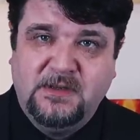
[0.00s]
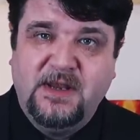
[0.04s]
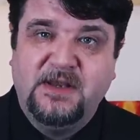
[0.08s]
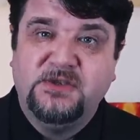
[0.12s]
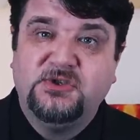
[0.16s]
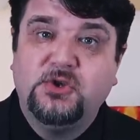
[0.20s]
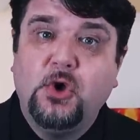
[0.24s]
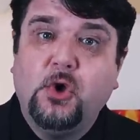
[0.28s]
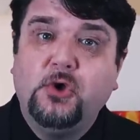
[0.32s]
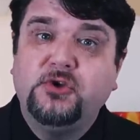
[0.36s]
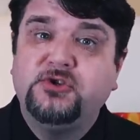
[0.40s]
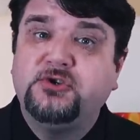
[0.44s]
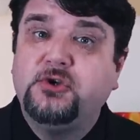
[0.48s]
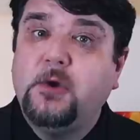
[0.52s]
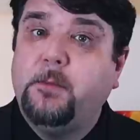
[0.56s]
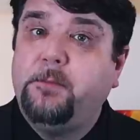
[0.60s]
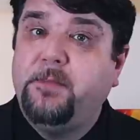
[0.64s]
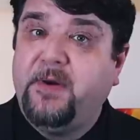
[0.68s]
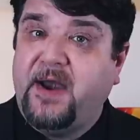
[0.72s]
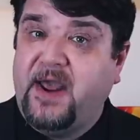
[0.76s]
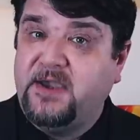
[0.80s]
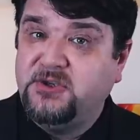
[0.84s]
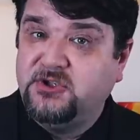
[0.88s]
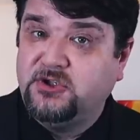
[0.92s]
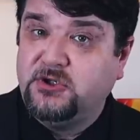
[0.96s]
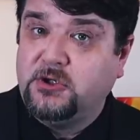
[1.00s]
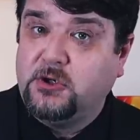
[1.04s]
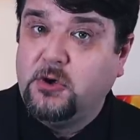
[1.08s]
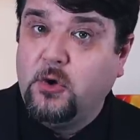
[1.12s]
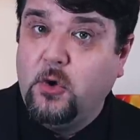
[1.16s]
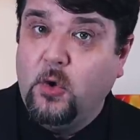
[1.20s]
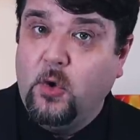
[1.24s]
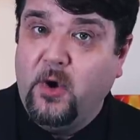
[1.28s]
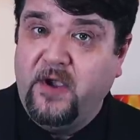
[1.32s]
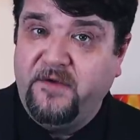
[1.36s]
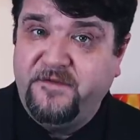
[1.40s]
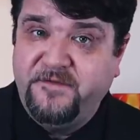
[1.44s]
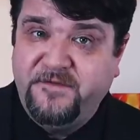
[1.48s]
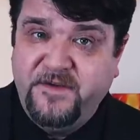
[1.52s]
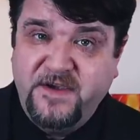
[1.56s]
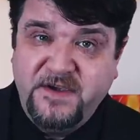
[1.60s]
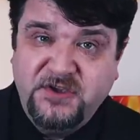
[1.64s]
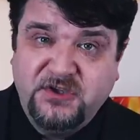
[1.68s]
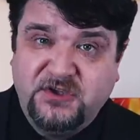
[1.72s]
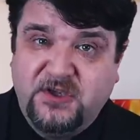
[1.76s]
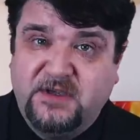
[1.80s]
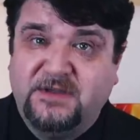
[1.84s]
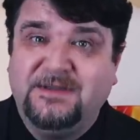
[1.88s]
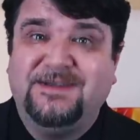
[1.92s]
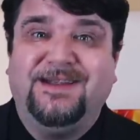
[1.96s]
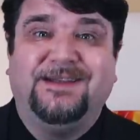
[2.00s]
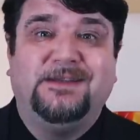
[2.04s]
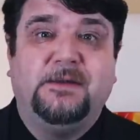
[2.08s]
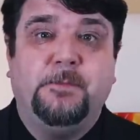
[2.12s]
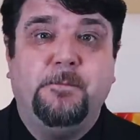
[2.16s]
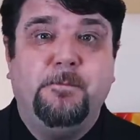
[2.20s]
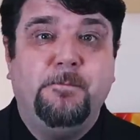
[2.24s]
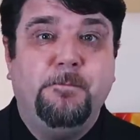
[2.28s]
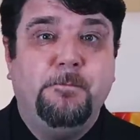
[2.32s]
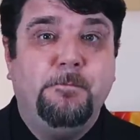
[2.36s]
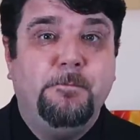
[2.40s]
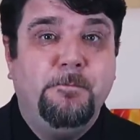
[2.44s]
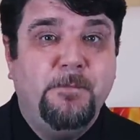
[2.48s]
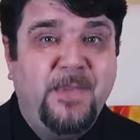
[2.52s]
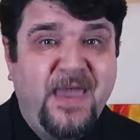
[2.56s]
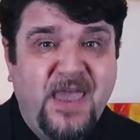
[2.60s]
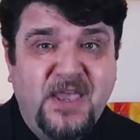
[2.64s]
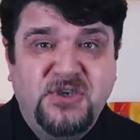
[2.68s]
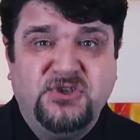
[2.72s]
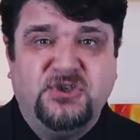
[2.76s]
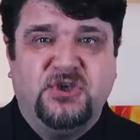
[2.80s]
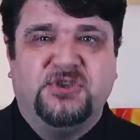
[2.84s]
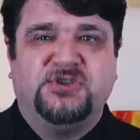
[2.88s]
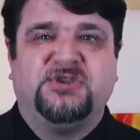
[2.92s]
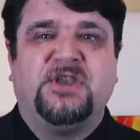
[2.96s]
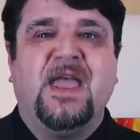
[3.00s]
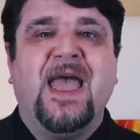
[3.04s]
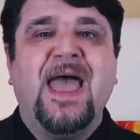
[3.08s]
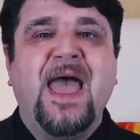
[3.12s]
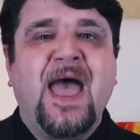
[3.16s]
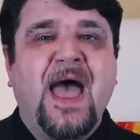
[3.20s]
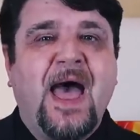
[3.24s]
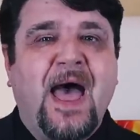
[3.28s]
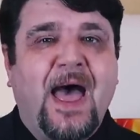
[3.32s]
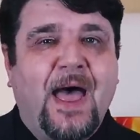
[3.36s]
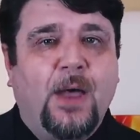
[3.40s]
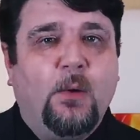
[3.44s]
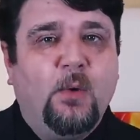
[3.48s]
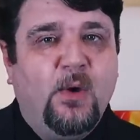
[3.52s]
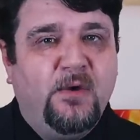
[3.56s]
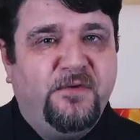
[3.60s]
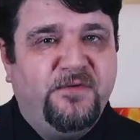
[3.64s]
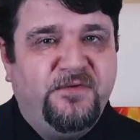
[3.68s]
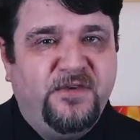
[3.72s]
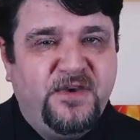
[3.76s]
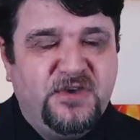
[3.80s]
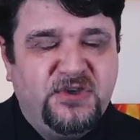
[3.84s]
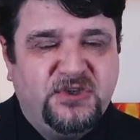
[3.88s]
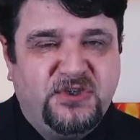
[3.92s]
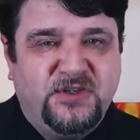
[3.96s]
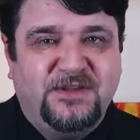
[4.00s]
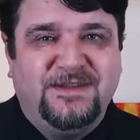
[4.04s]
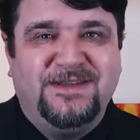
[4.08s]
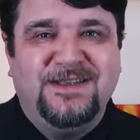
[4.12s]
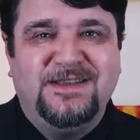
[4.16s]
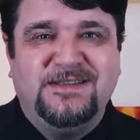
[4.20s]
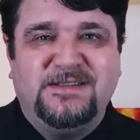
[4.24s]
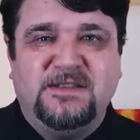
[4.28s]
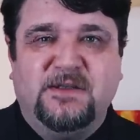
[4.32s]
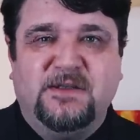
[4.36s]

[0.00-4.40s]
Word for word: There's also pressure coefficient that measures how efficient